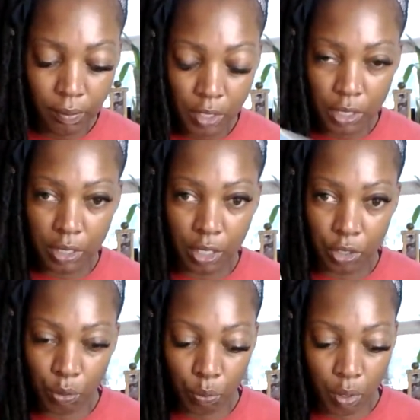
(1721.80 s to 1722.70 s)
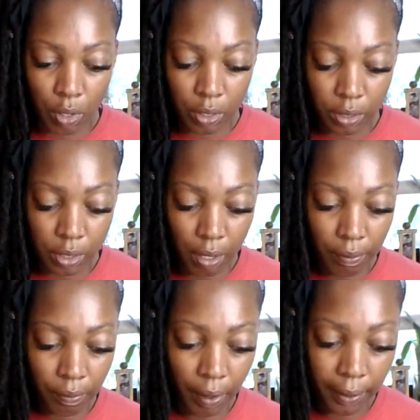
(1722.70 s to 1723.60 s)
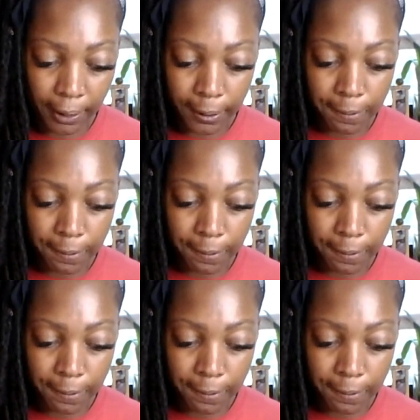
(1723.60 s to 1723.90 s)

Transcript: Six of Wands upright.